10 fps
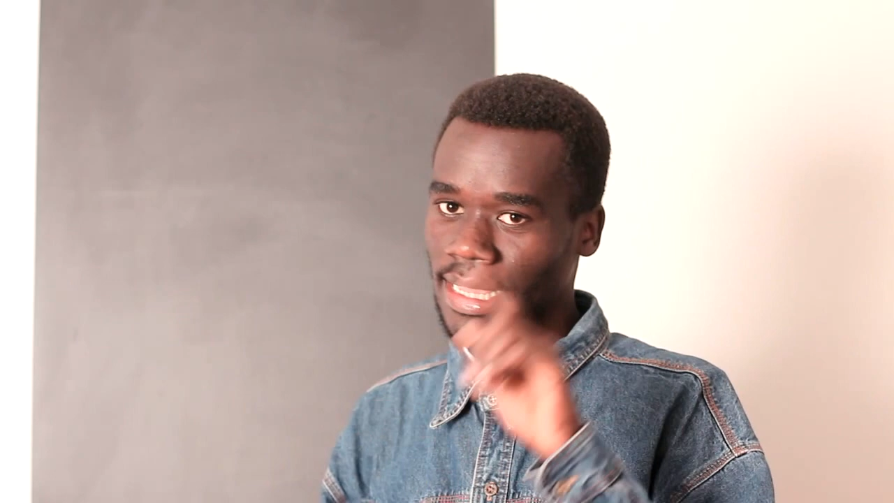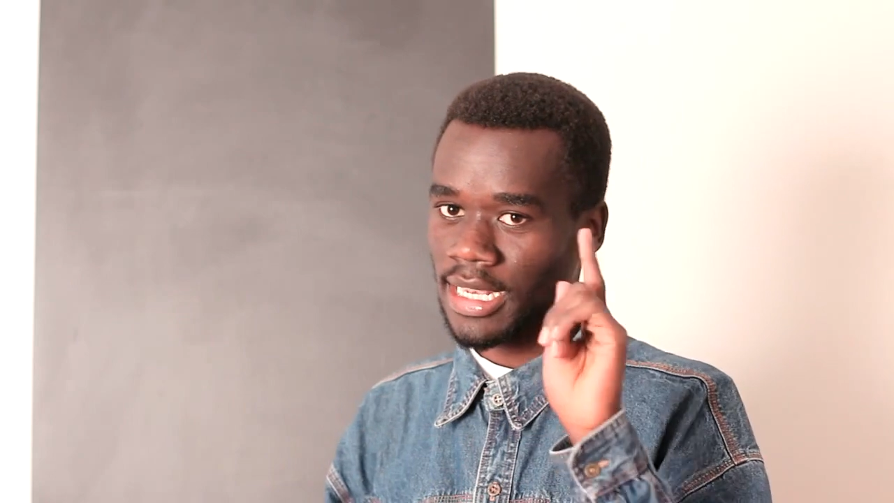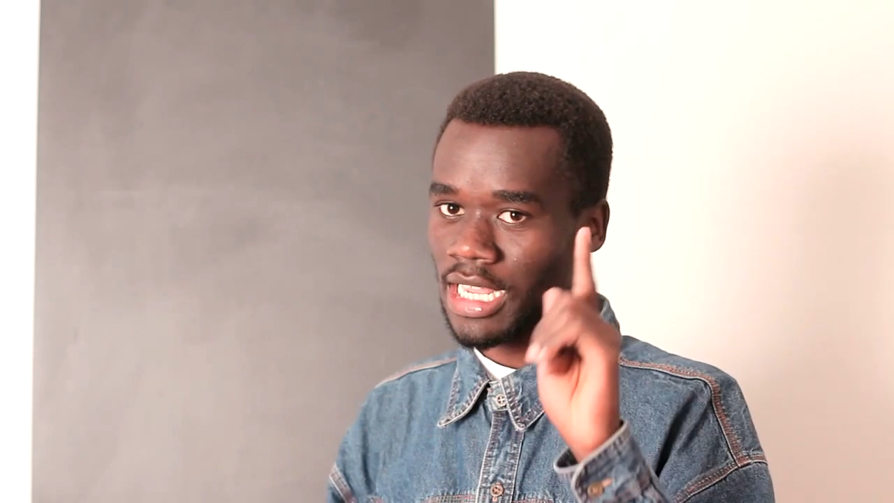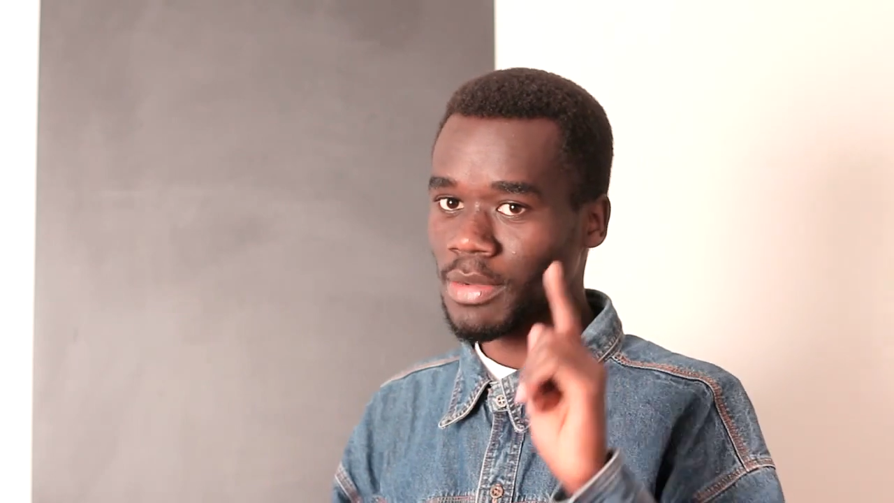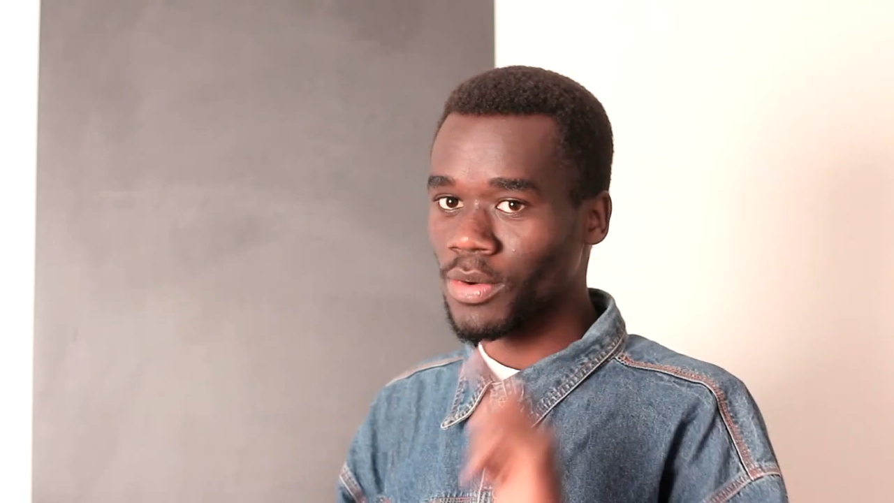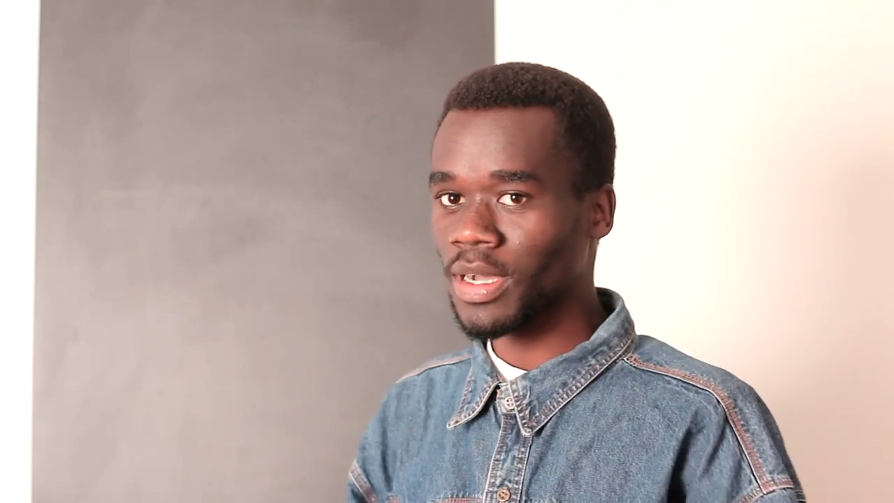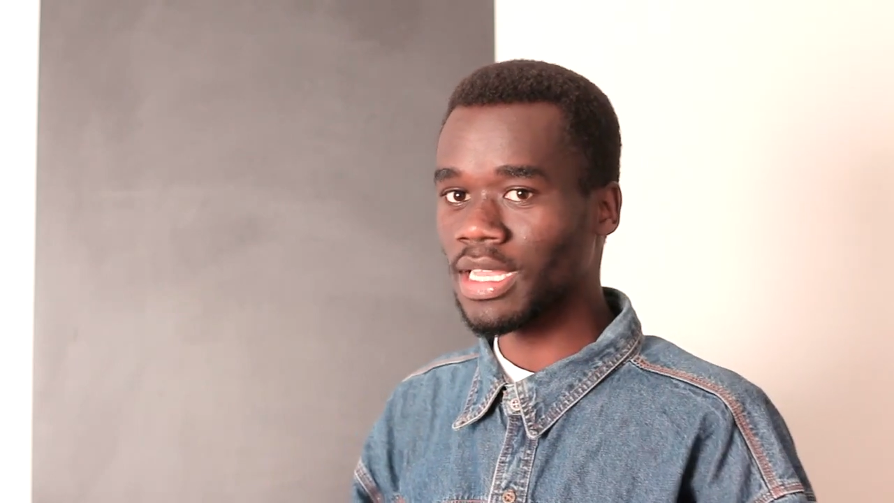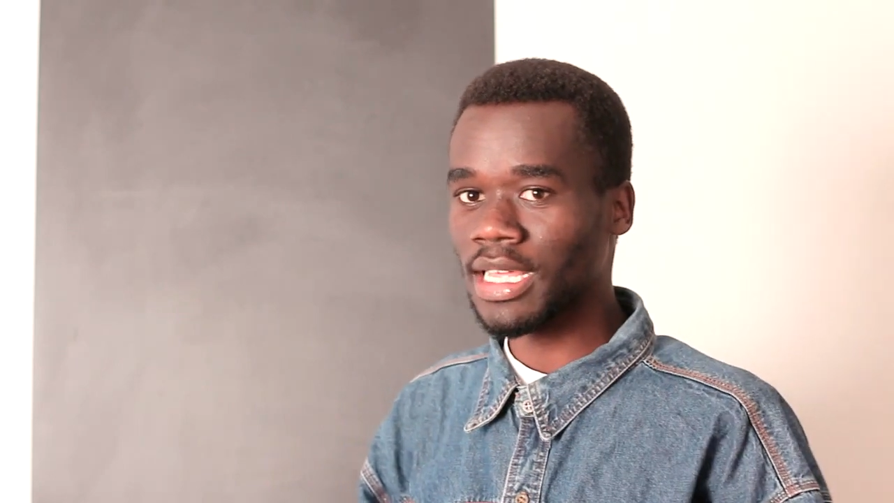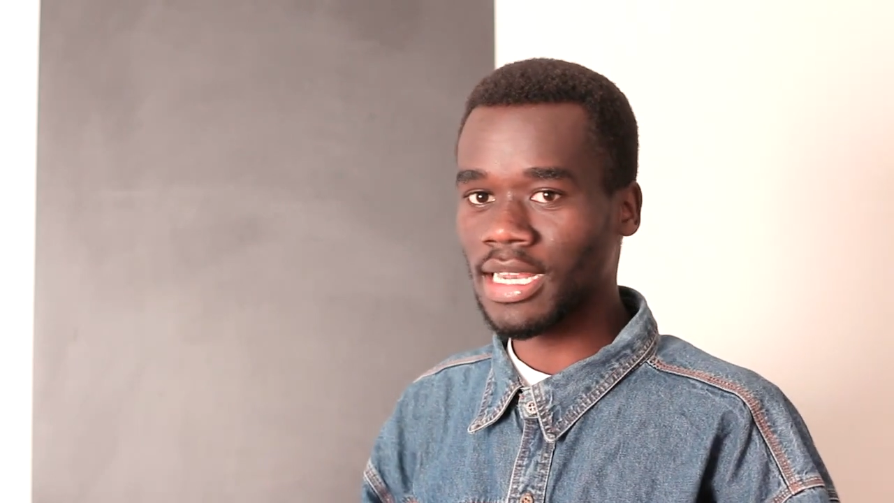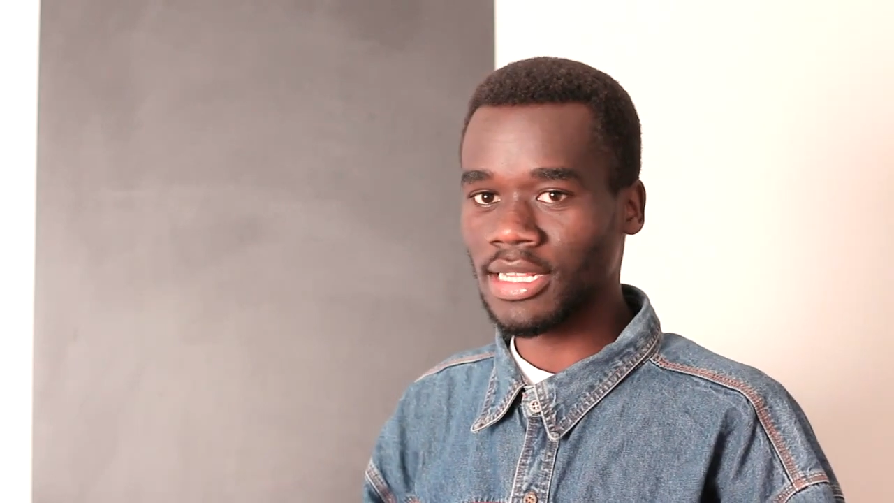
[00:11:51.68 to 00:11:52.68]
number
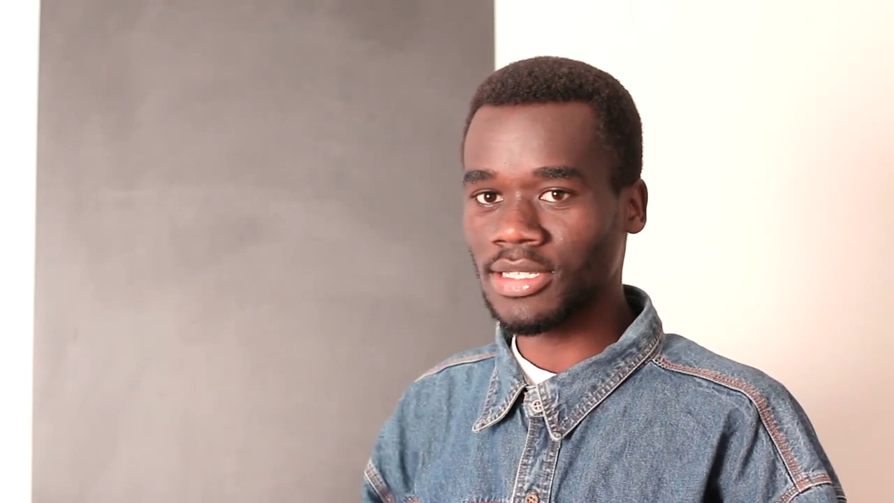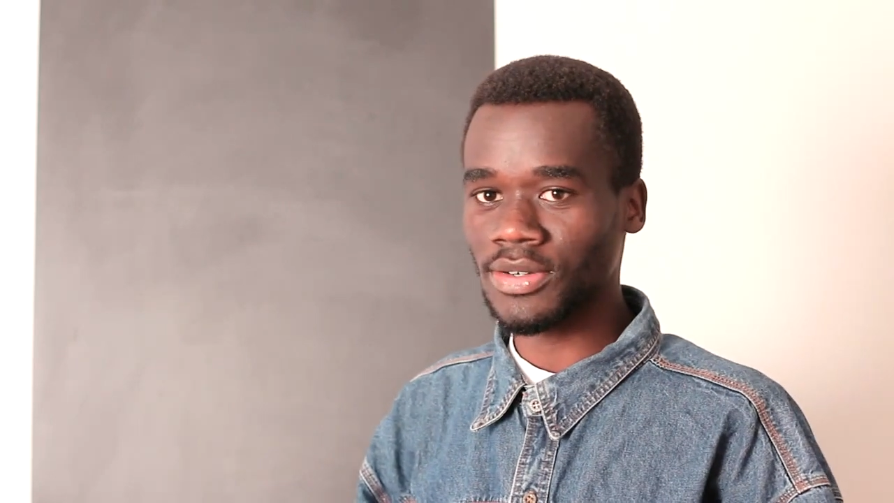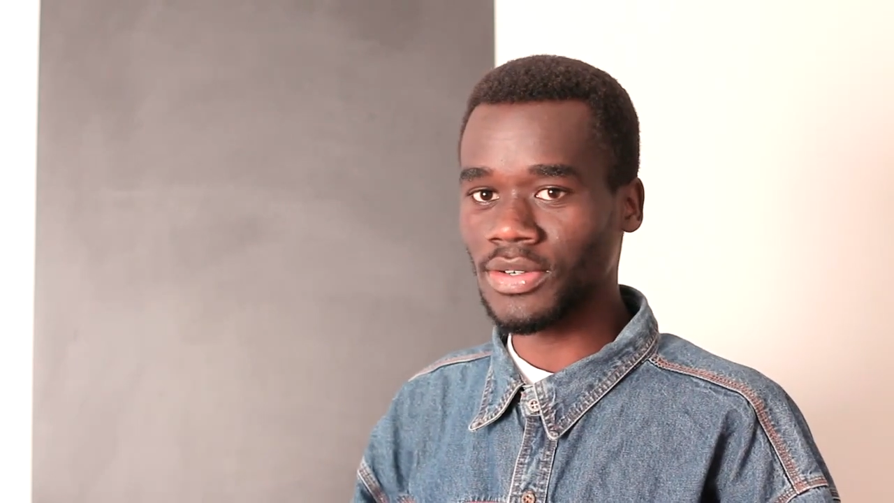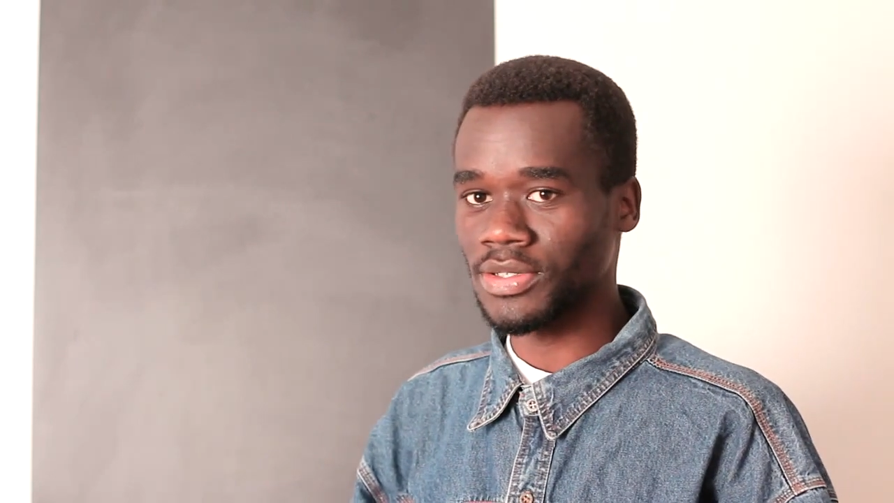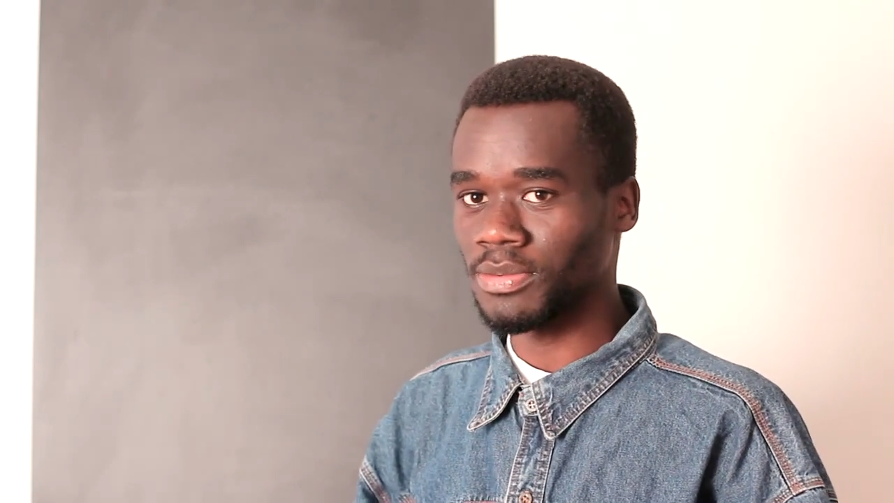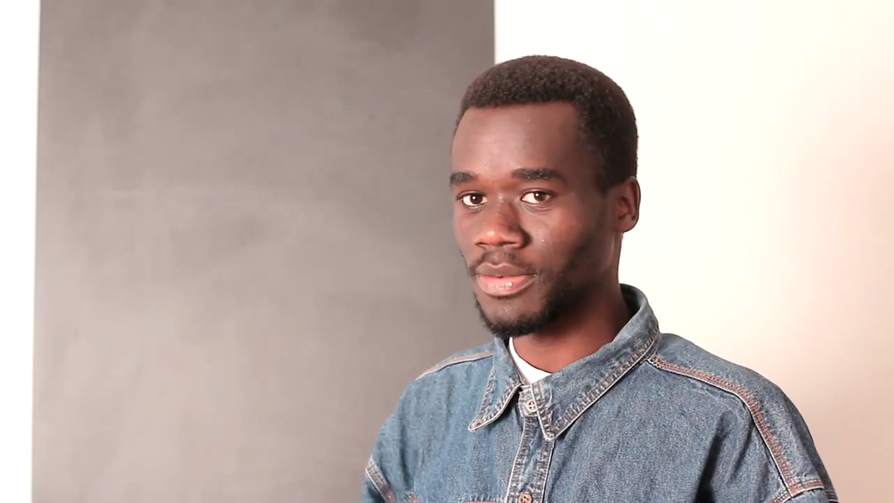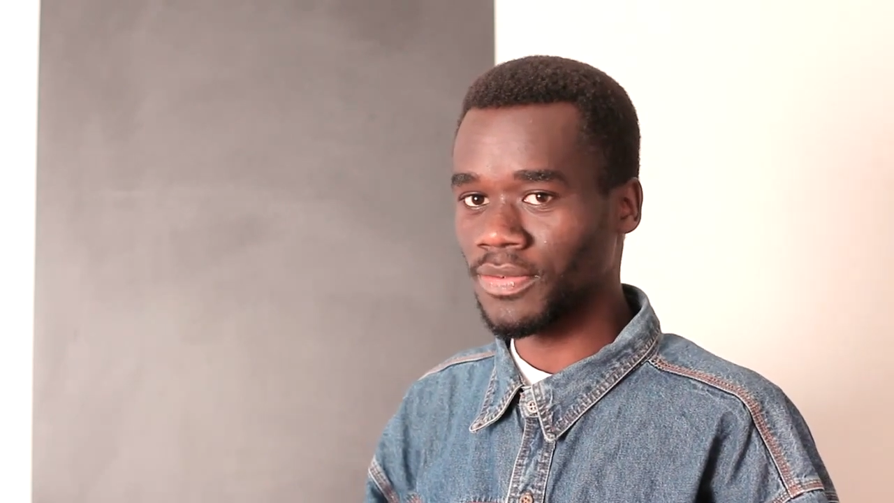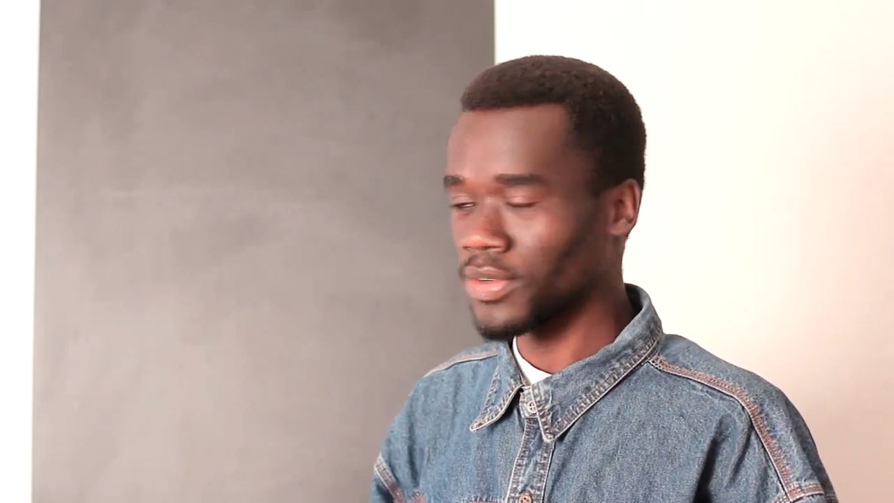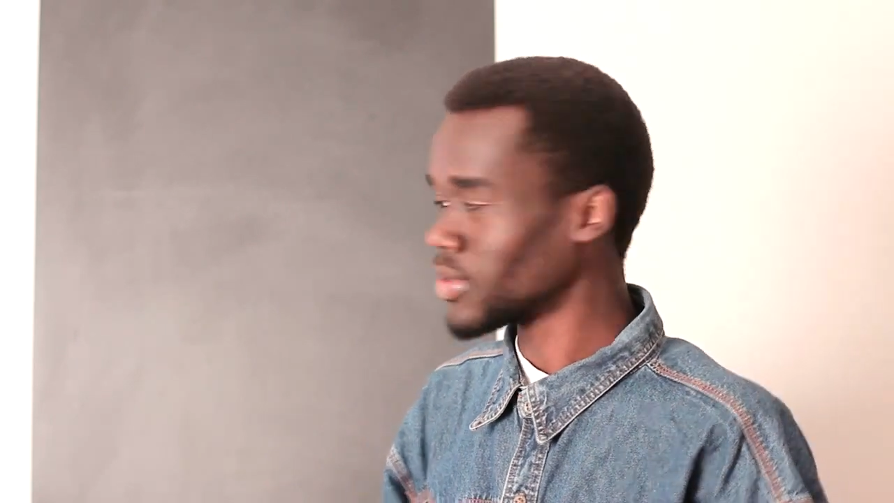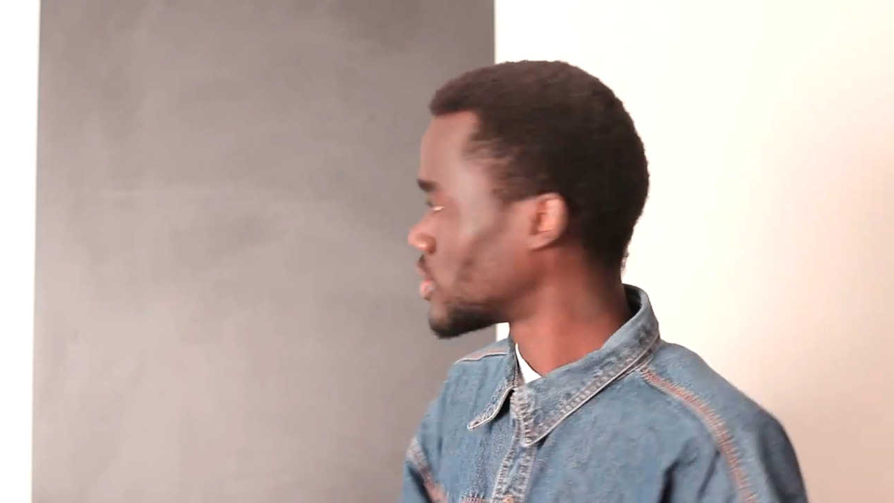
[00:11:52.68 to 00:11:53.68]
1 that I told you
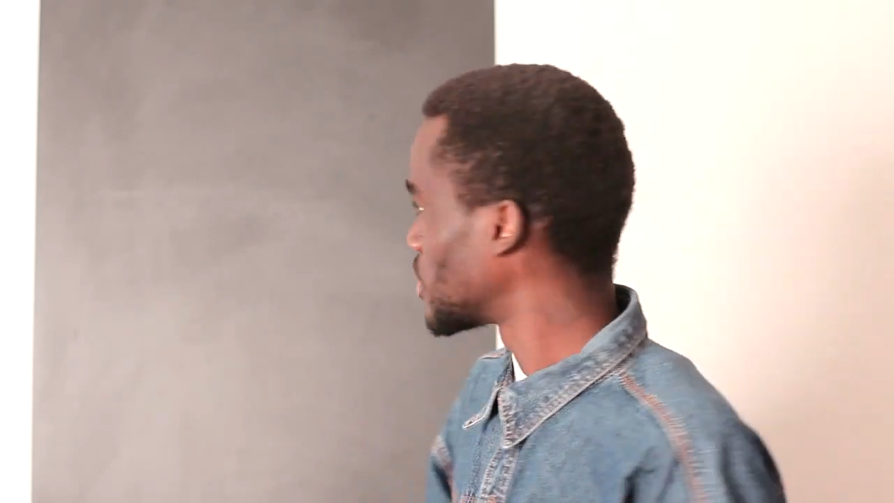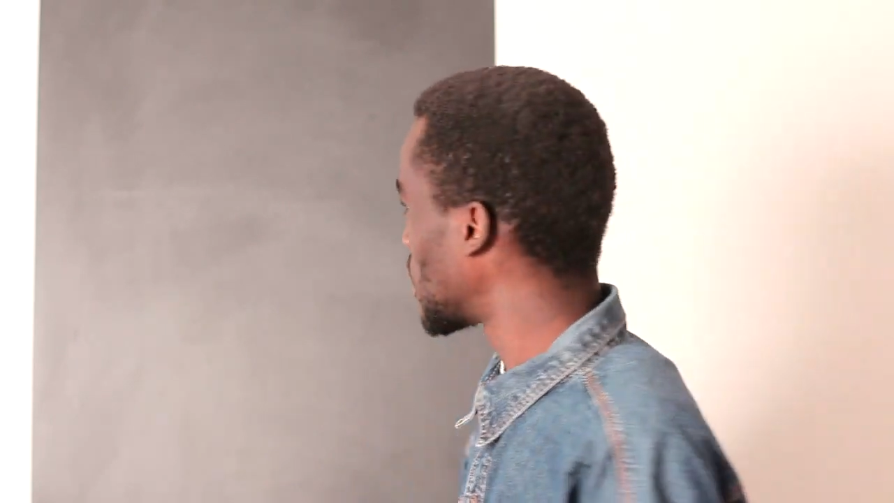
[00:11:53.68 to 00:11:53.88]
before,